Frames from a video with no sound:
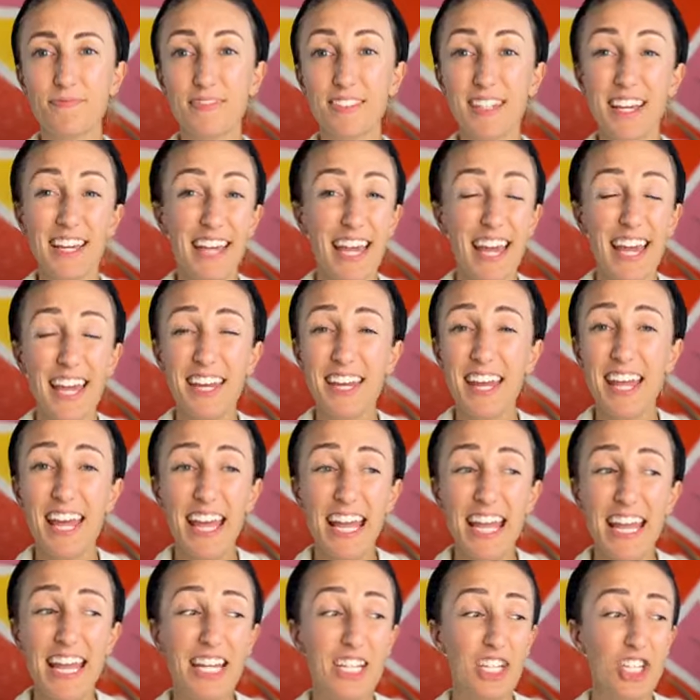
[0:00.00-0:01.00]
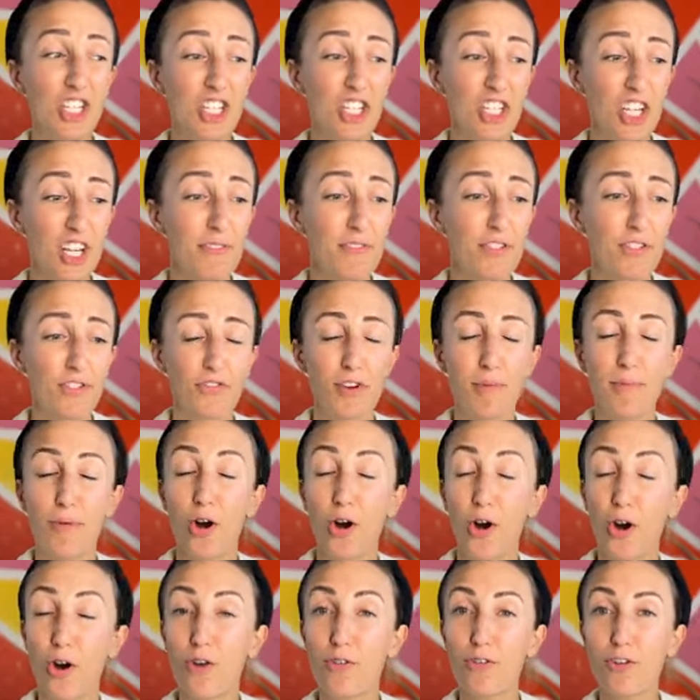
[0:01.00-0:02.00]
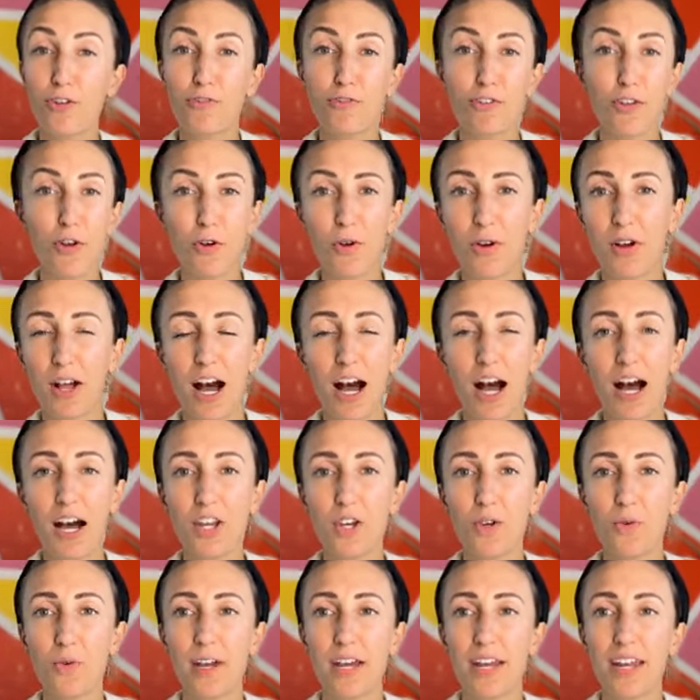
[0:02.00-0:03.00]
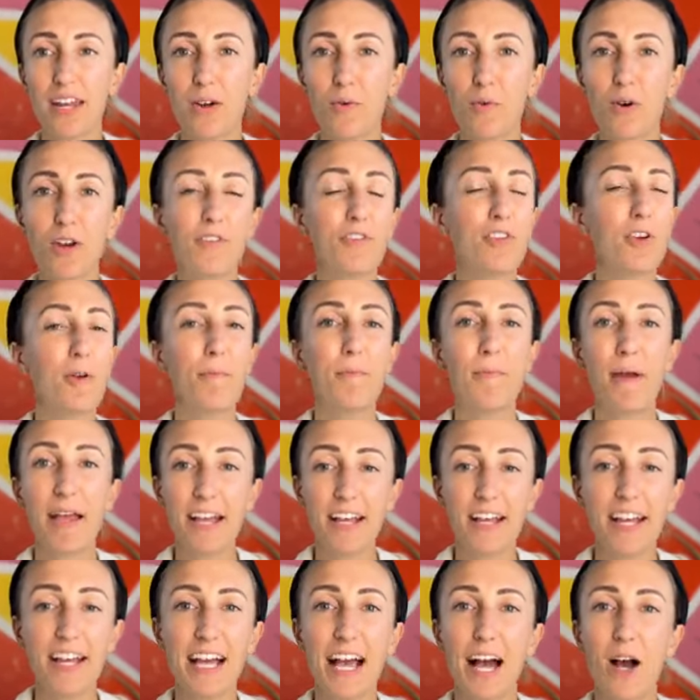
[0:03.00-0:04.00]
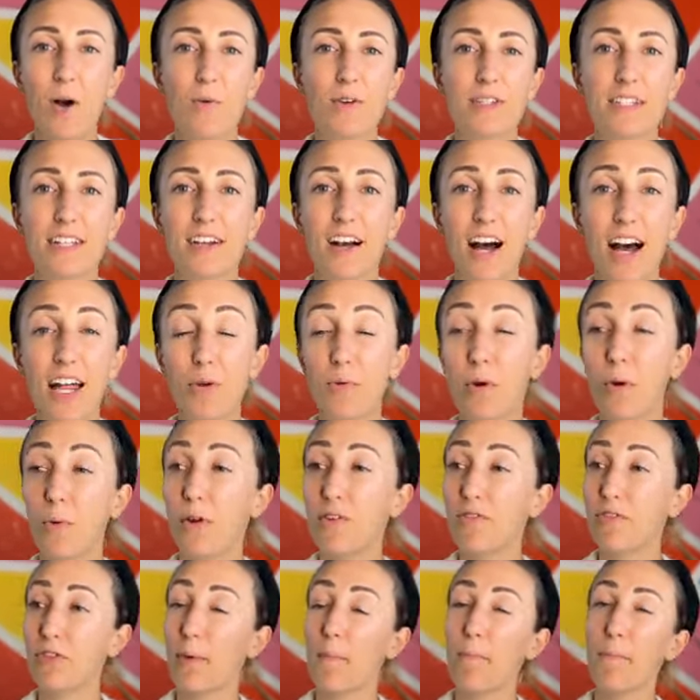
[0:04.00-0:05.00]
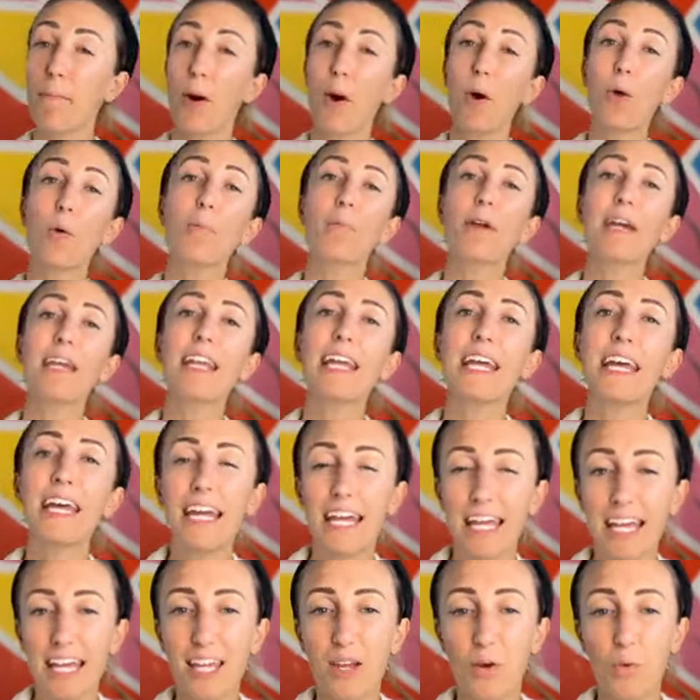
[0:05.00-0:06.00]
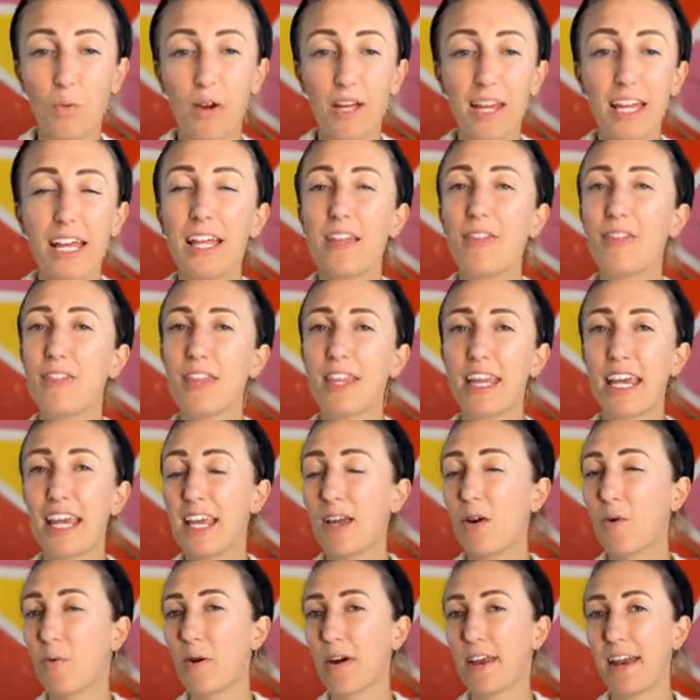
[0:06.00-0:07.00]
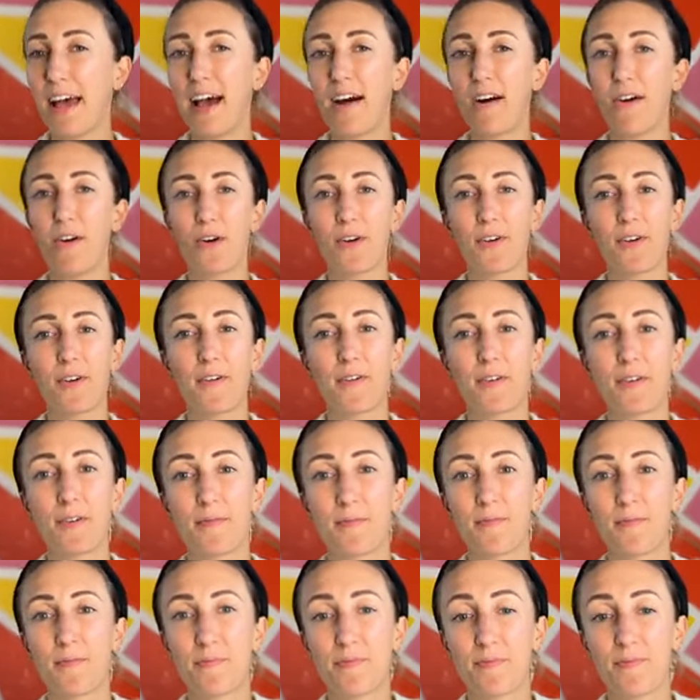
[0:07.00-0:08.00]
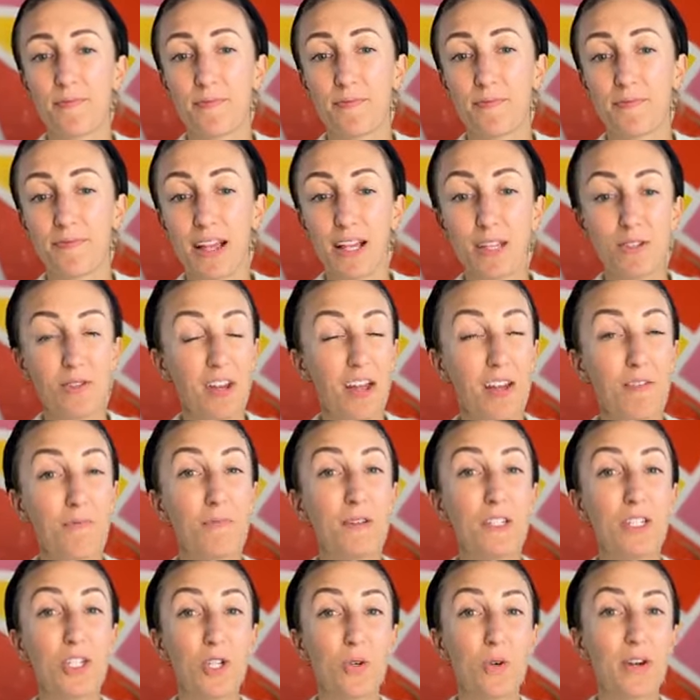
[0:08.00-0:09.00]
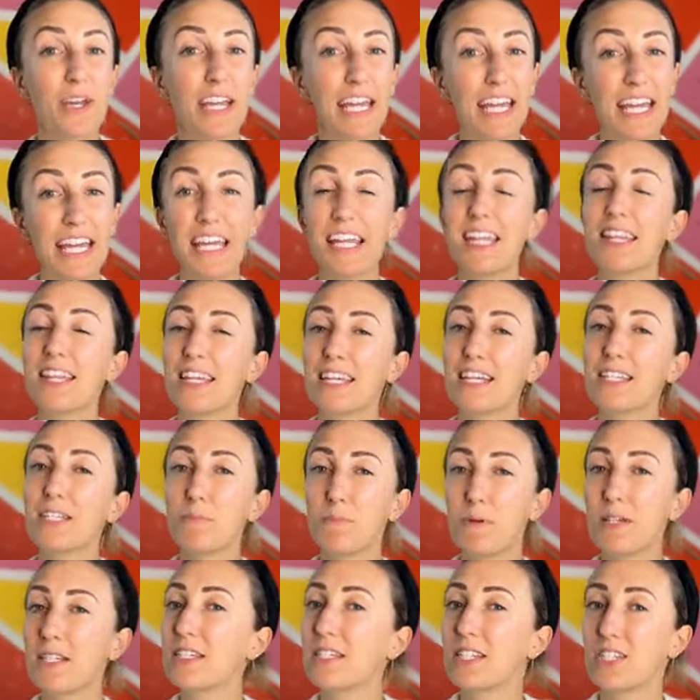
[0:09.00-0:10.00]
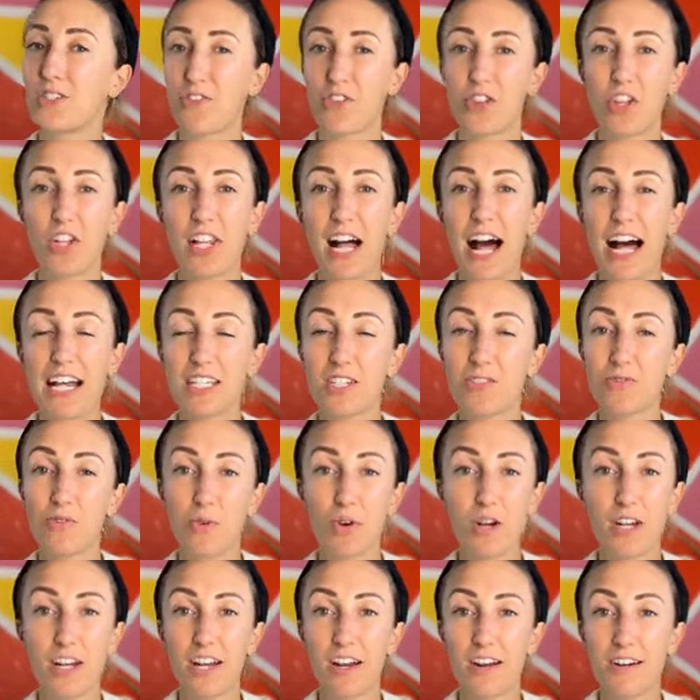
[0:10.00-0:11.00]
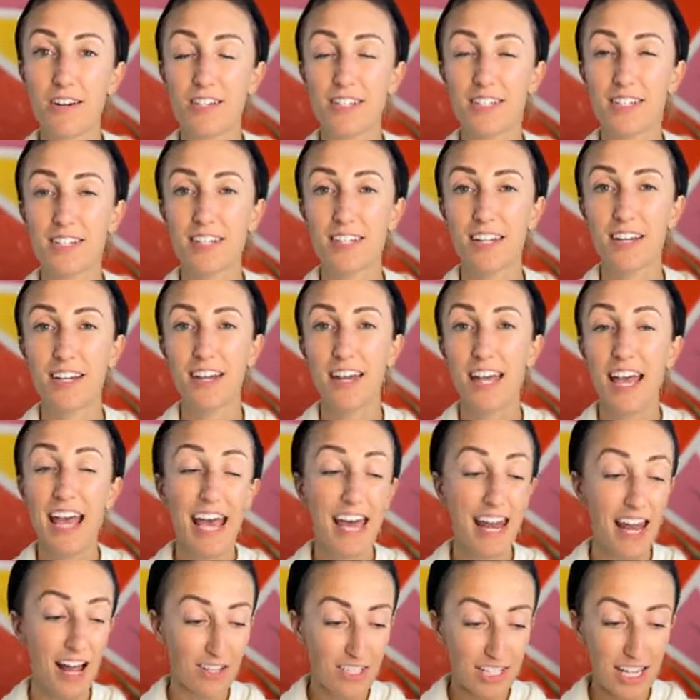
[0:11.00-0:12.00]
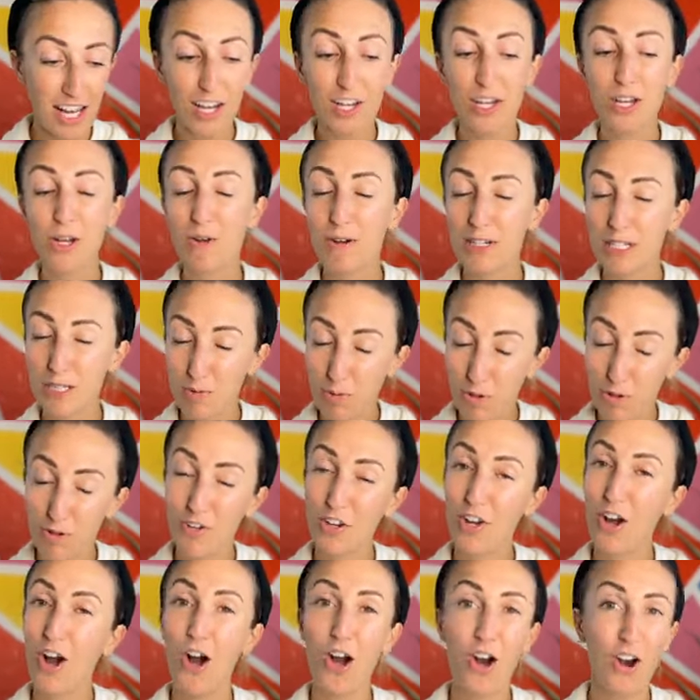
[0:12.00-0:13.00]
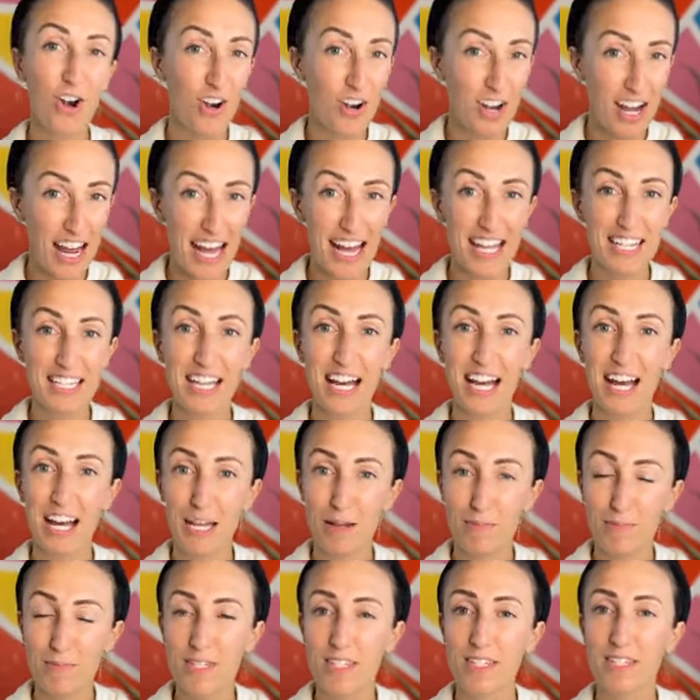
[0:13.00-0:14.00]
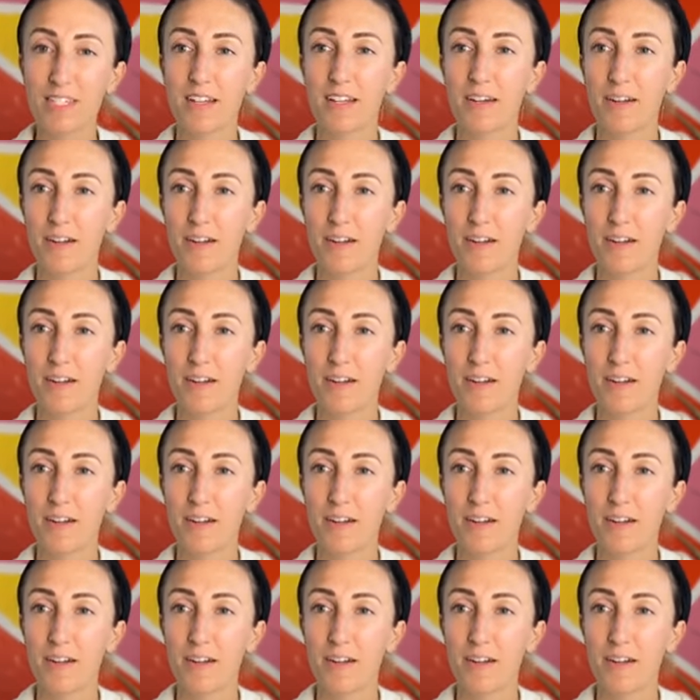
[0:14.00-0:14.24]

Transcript: Again, it shifts from overflow to conduit. What if your bank account was a conduit? What if the moment it went in, it went out? That's what I've been doing in this business for the last four years. And I'll tell you, it's proven hard at times.